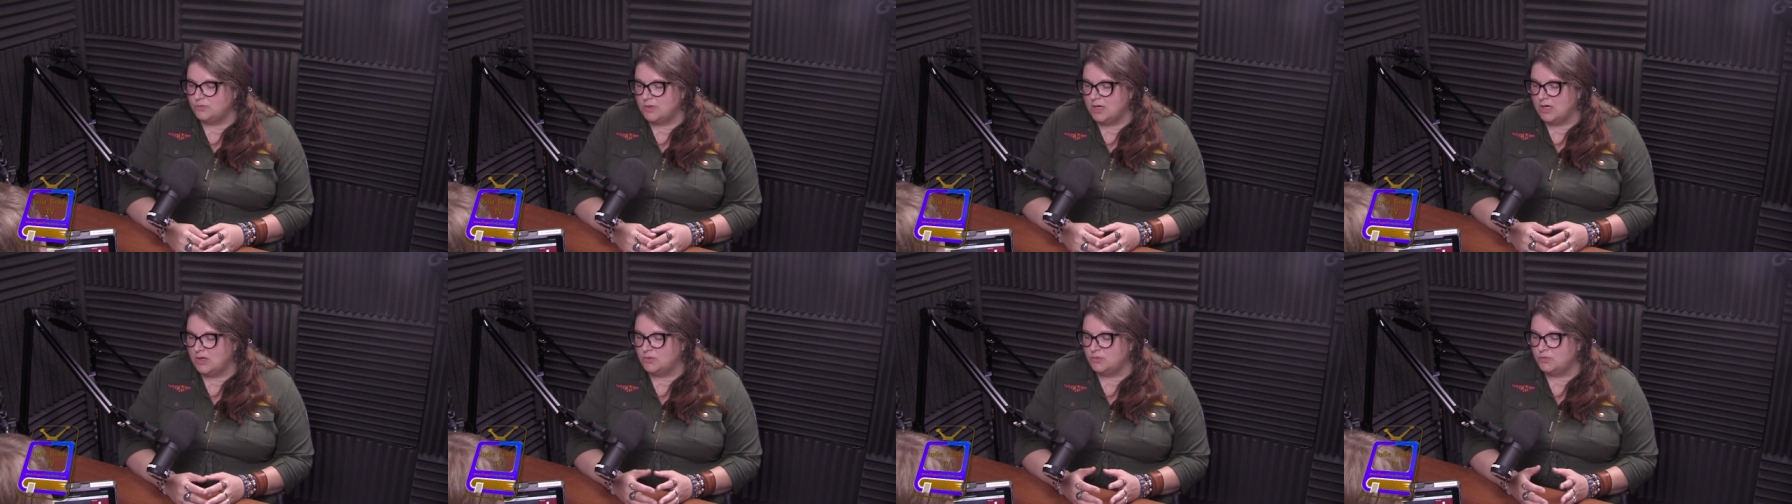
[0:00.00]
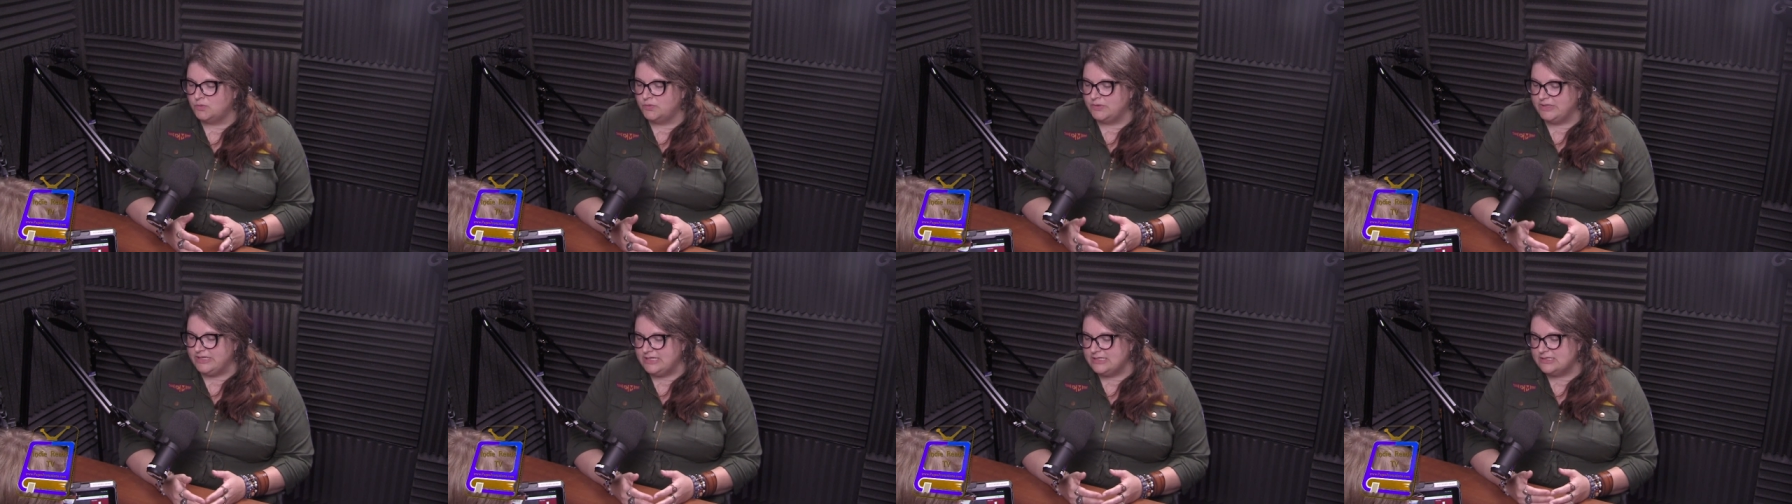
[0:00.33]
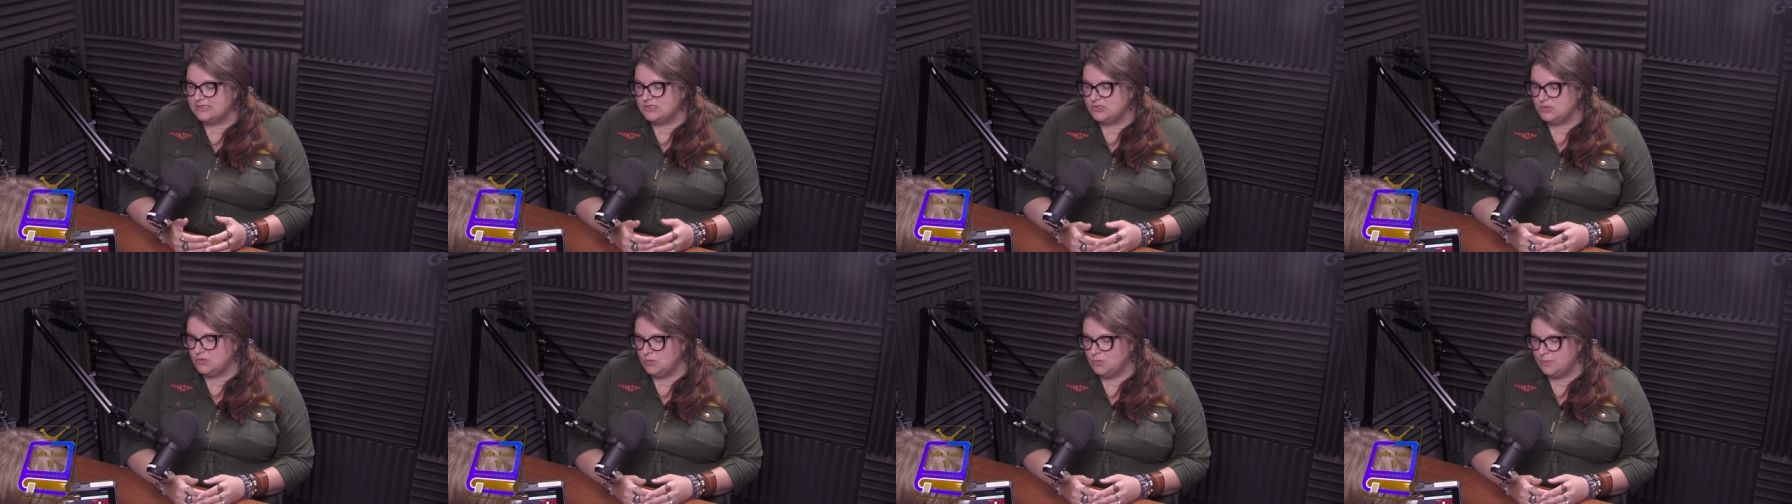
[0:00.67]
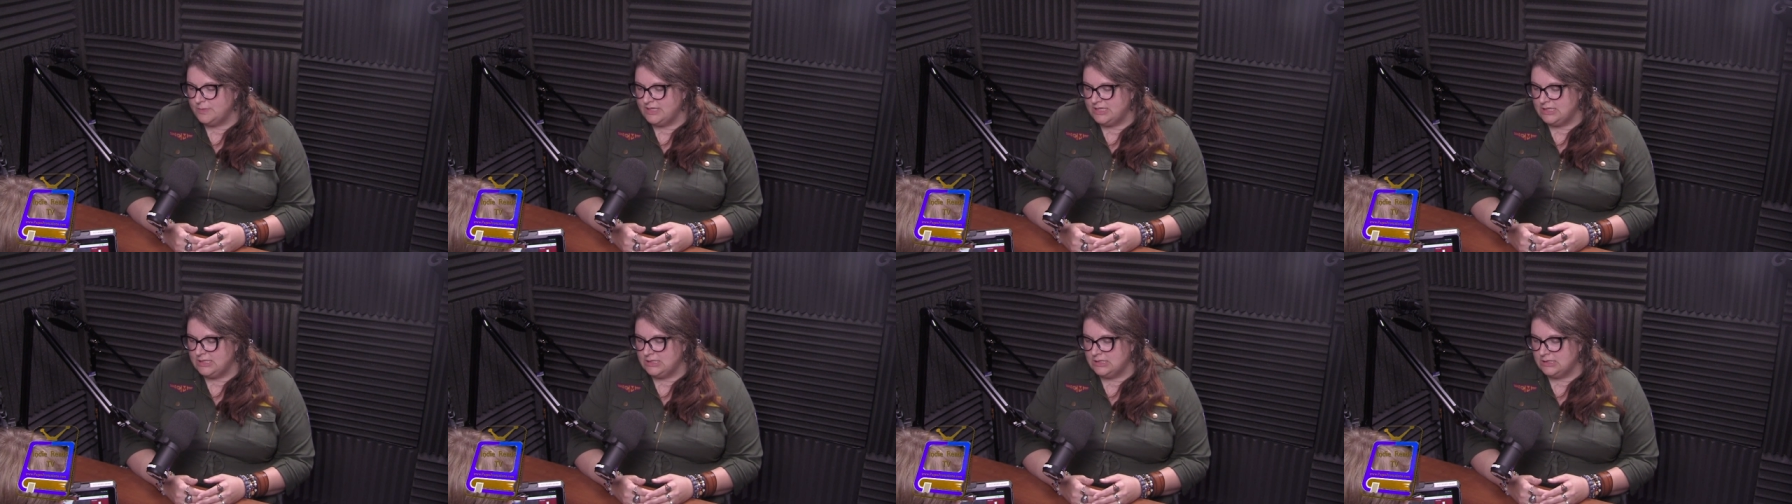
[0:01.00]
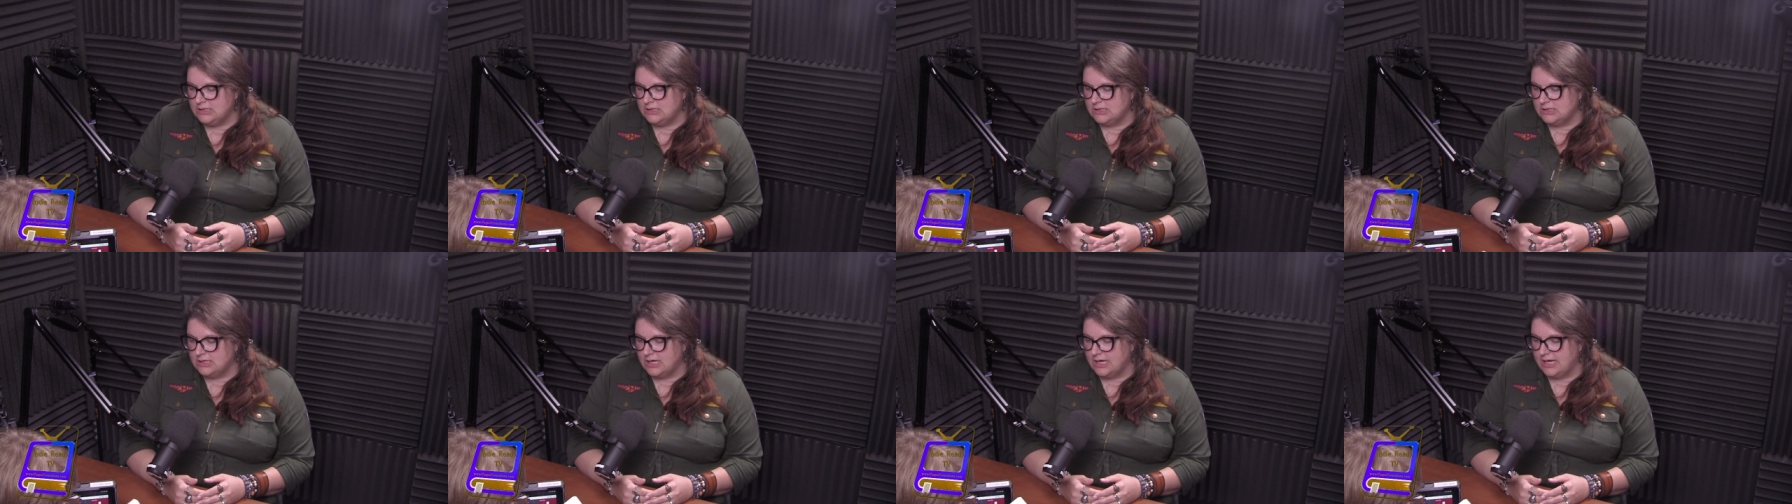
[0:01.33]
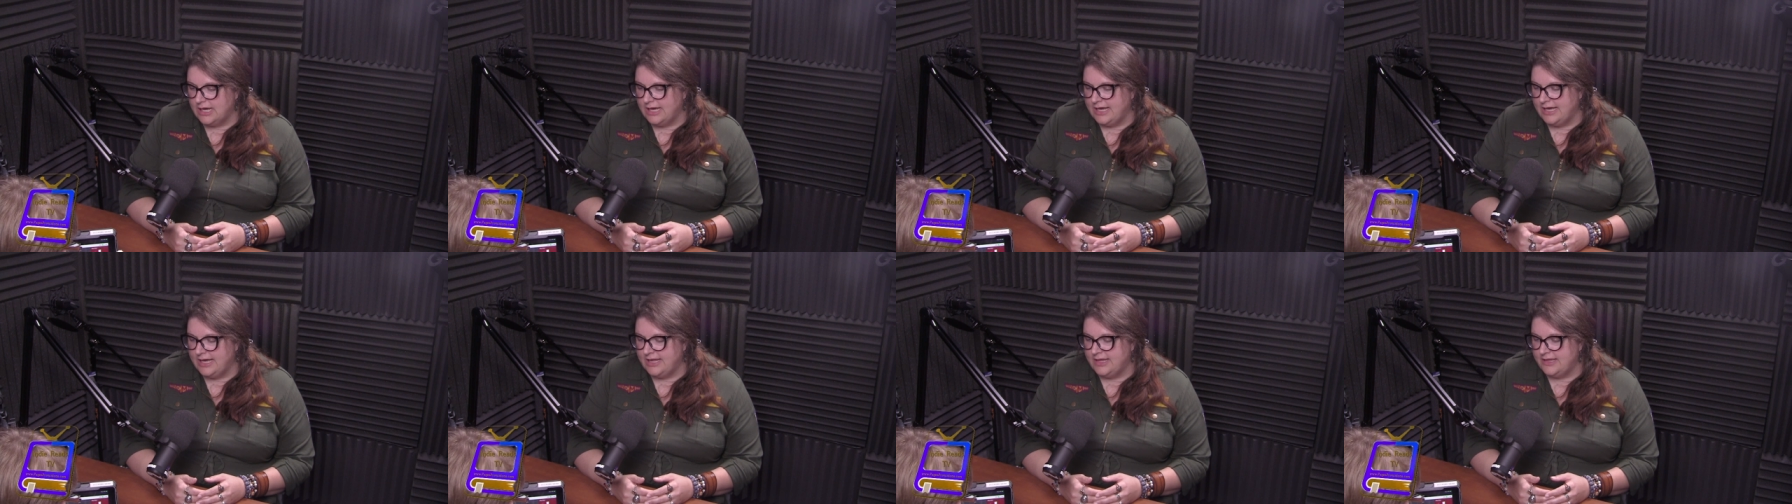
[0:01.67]
a read to me,
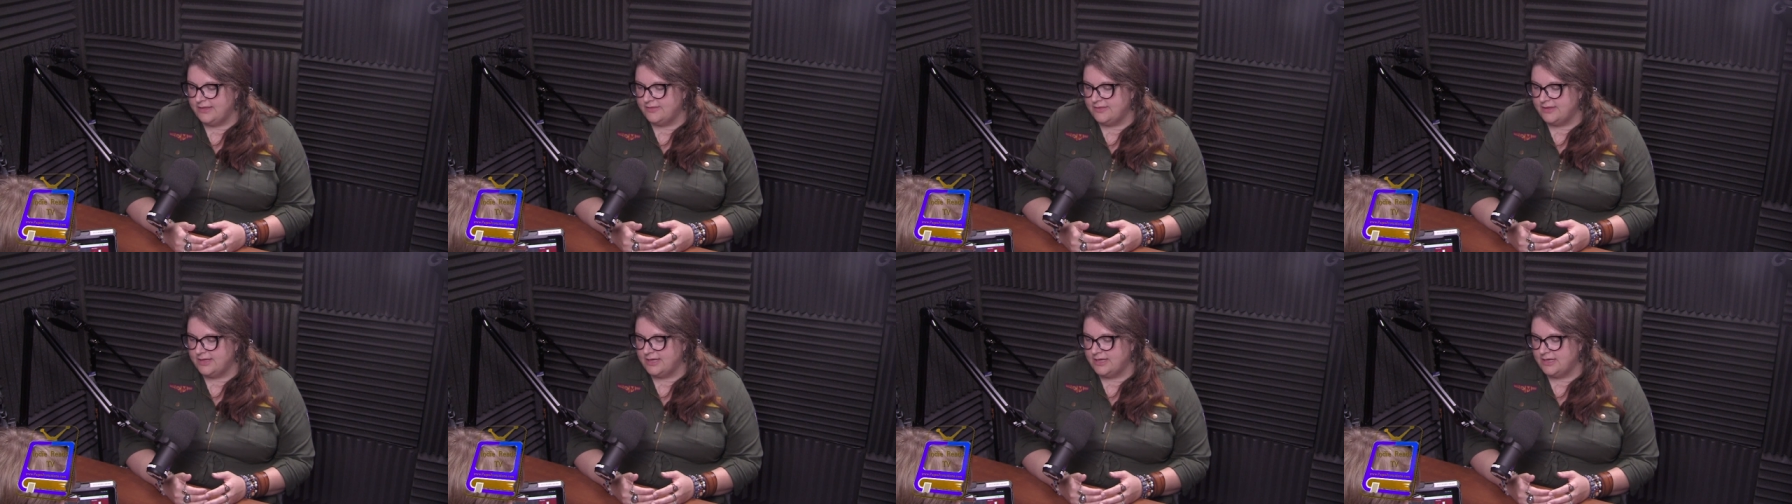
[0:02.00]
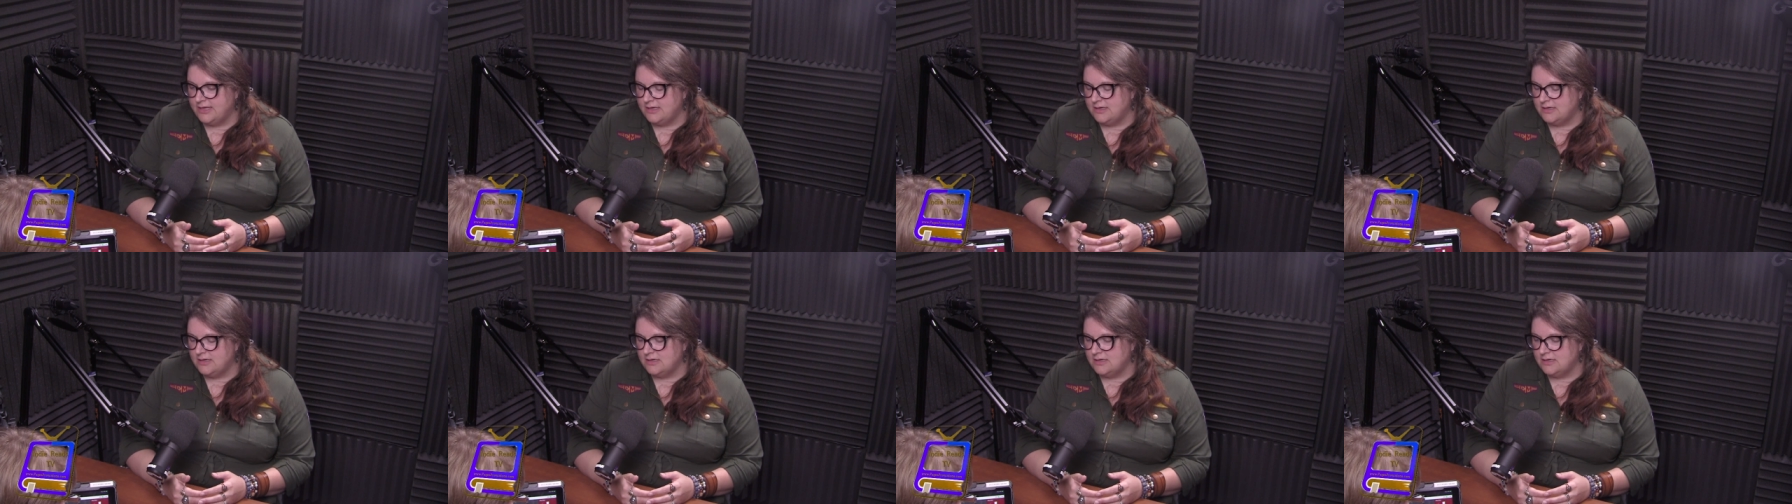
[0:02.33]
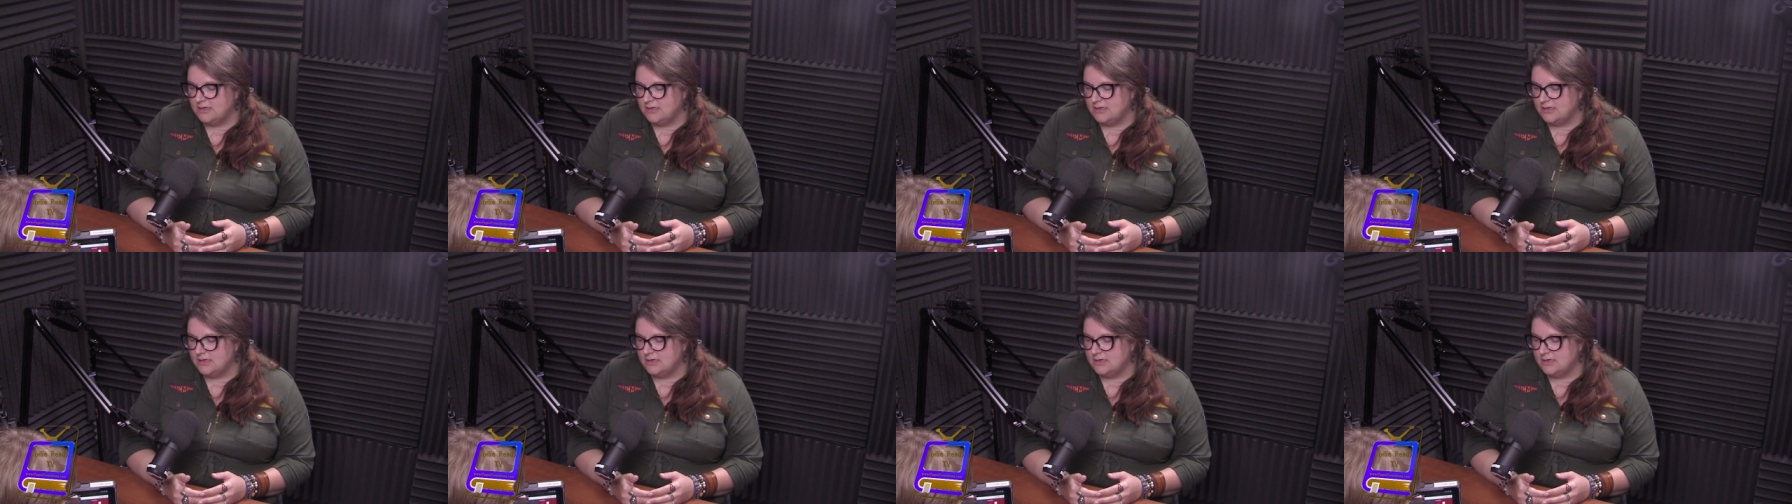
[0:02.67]
and then